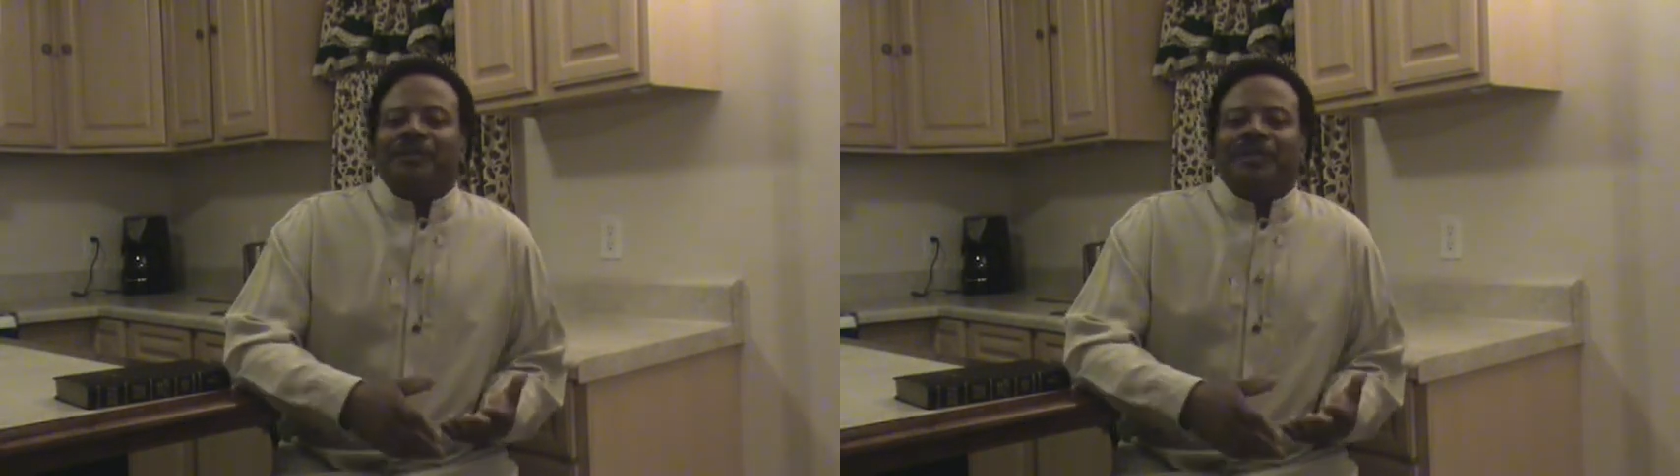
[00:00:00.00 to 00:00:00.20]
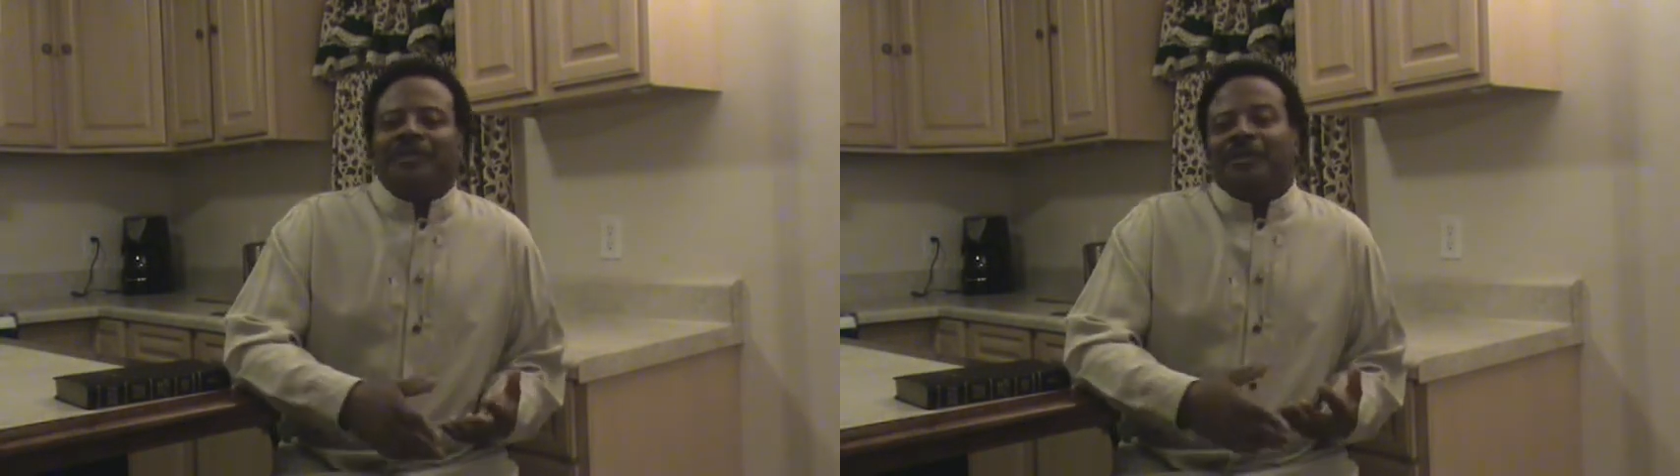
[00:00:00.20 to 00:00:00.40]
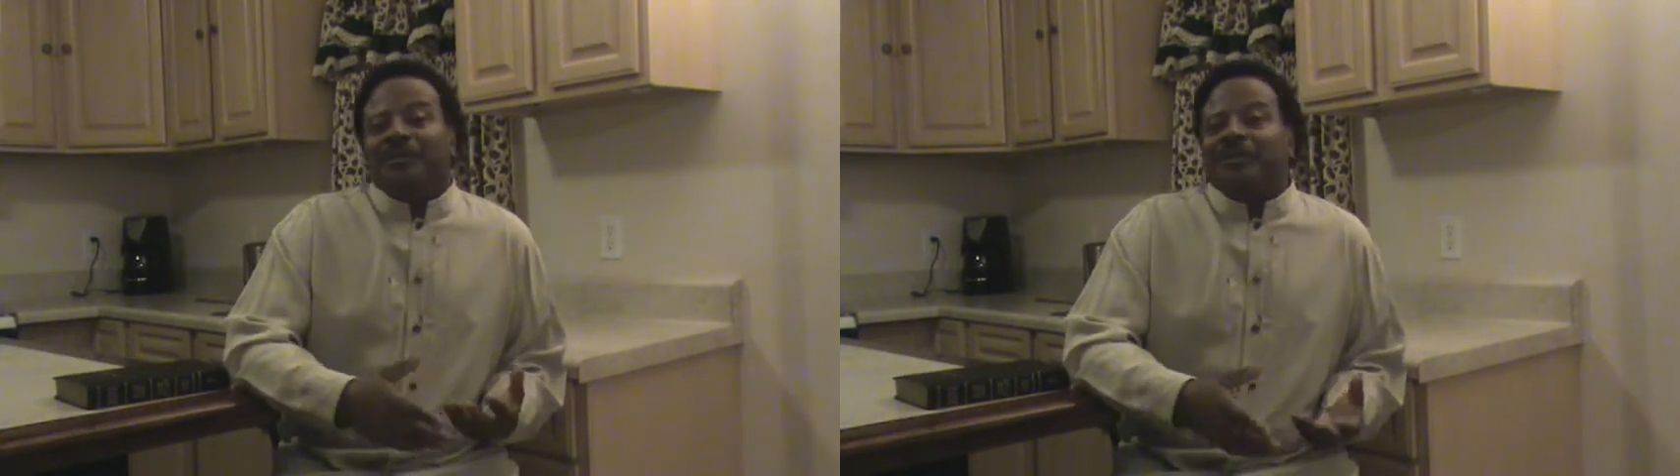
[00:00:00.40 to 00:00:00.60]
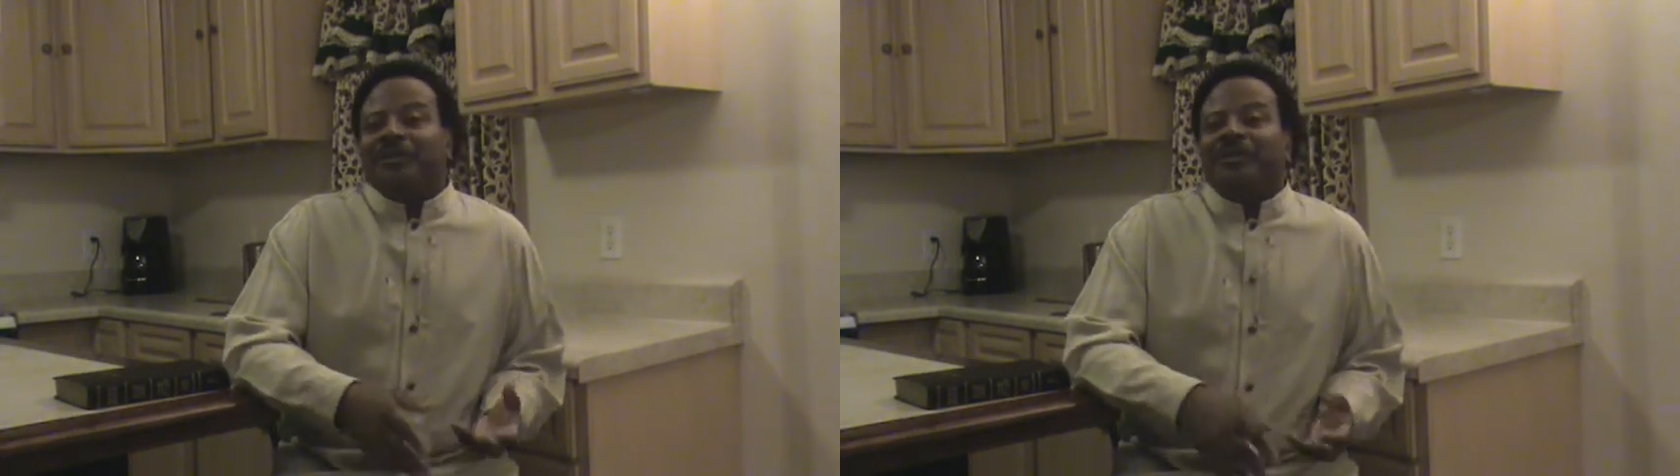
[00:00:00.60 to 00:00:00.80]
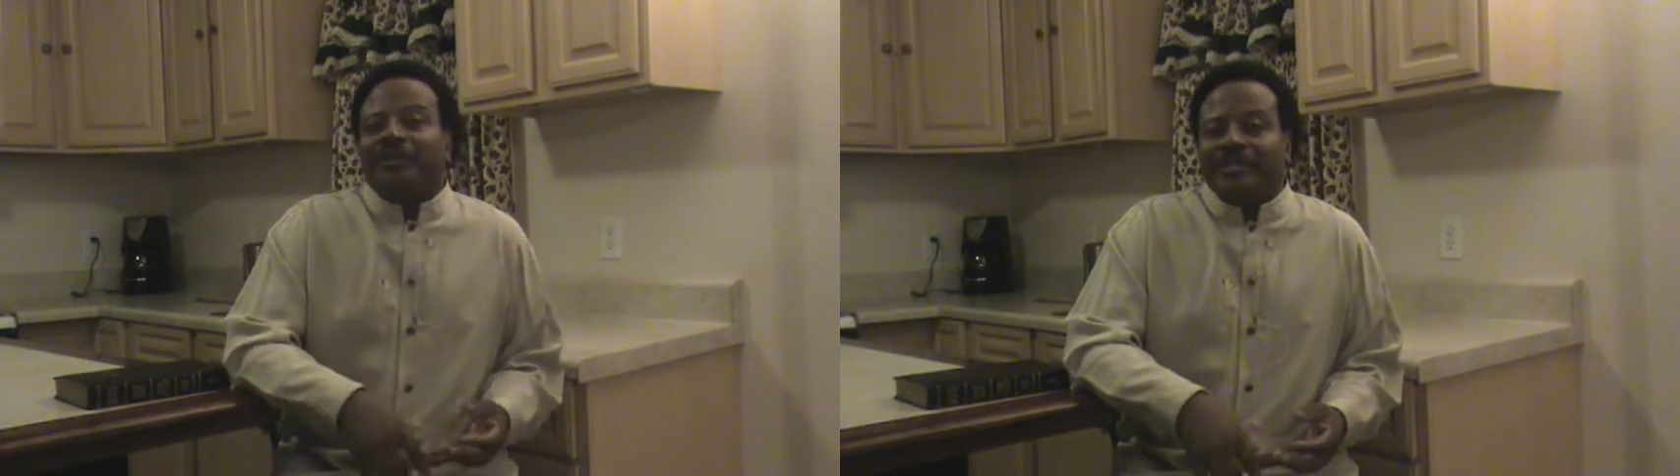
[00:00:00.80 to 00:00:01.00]
to be up there because
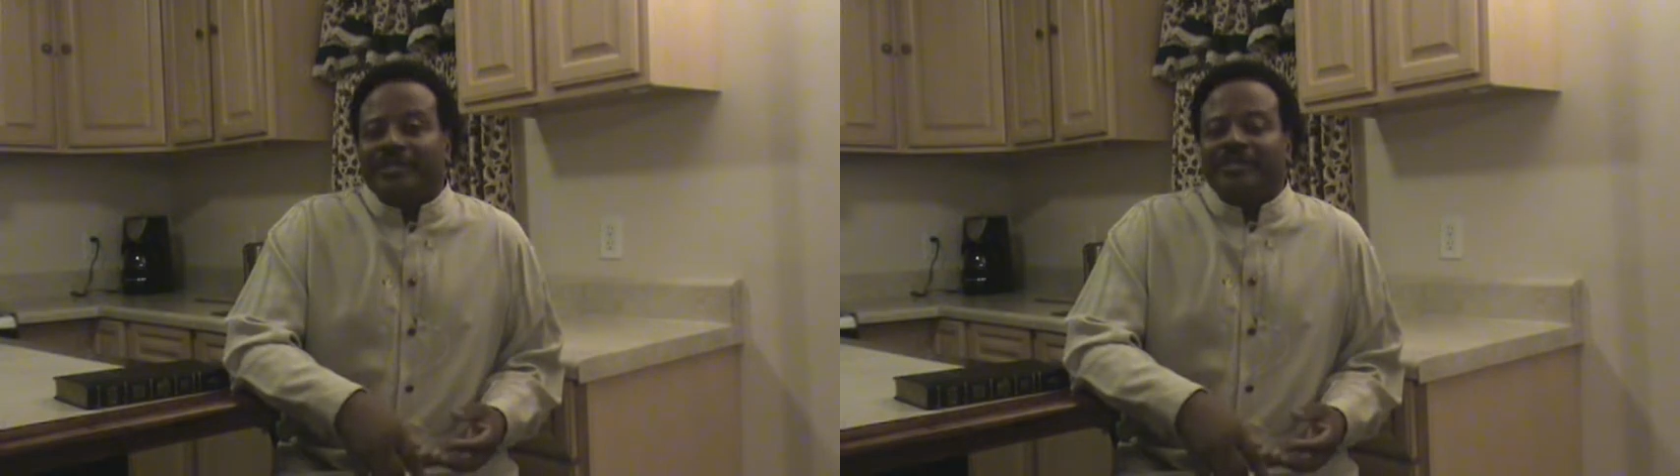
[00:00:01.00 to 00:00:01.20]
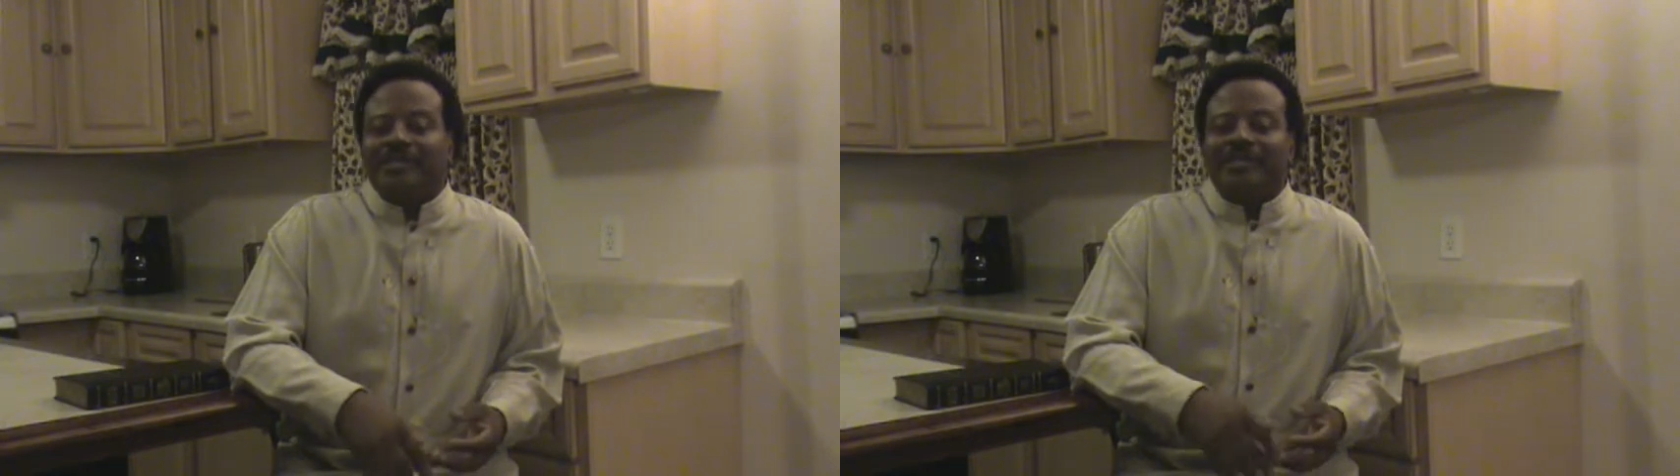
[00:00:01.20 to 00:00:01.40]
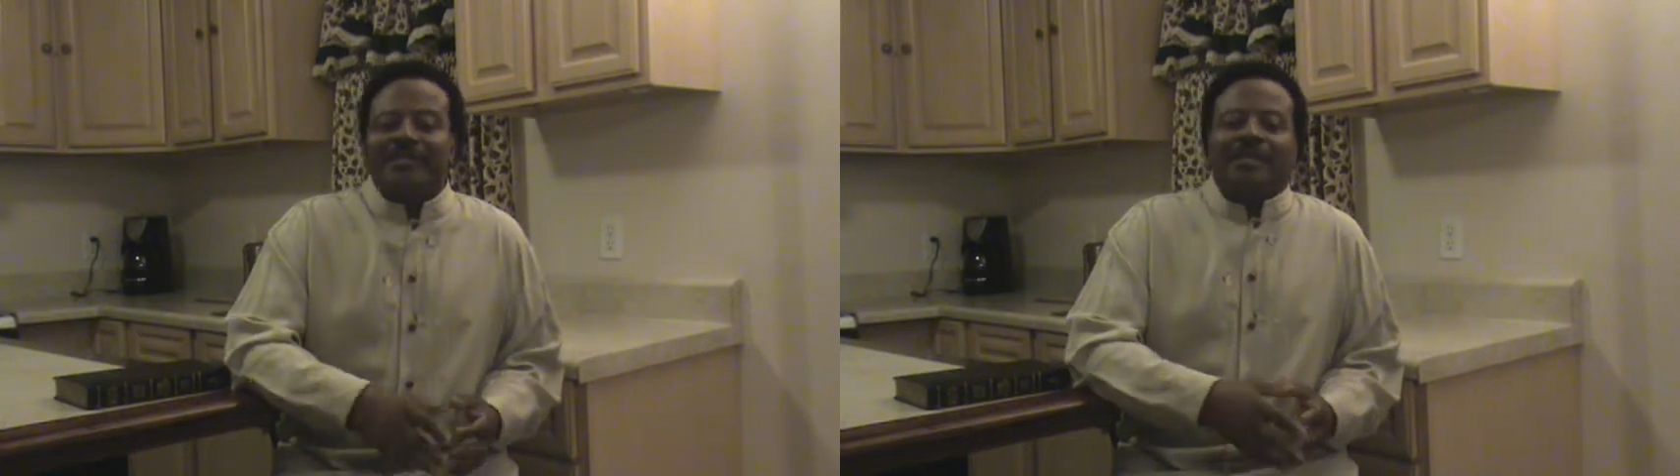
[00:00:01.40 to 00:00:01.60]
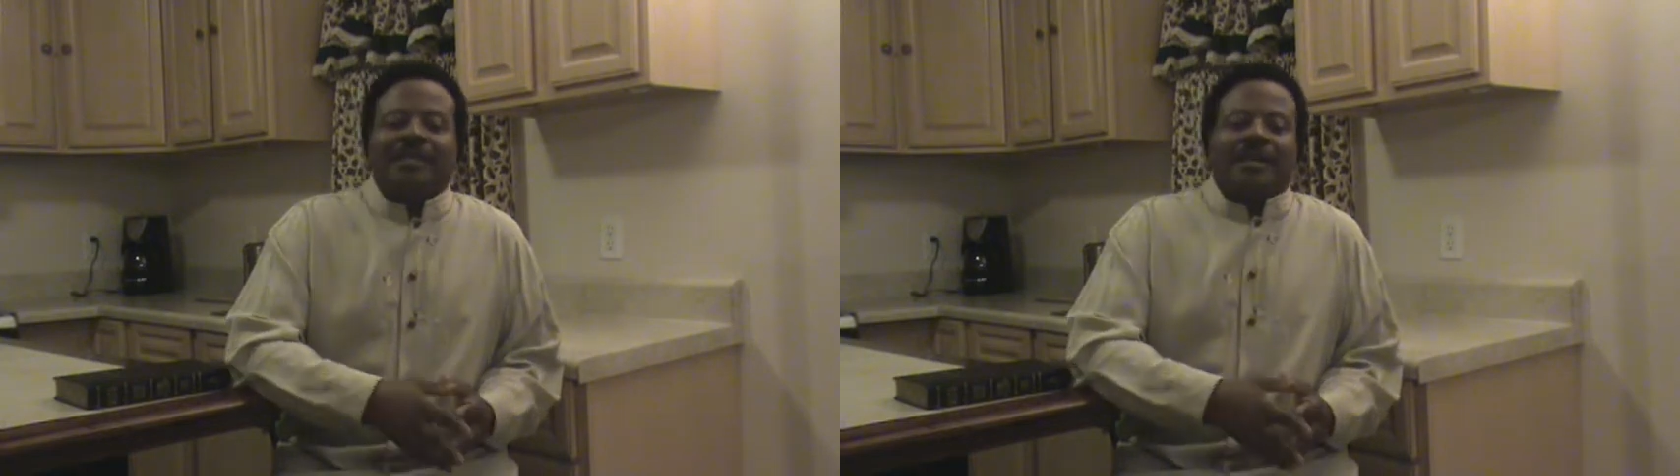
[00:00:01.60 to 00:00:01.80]
we're Christians.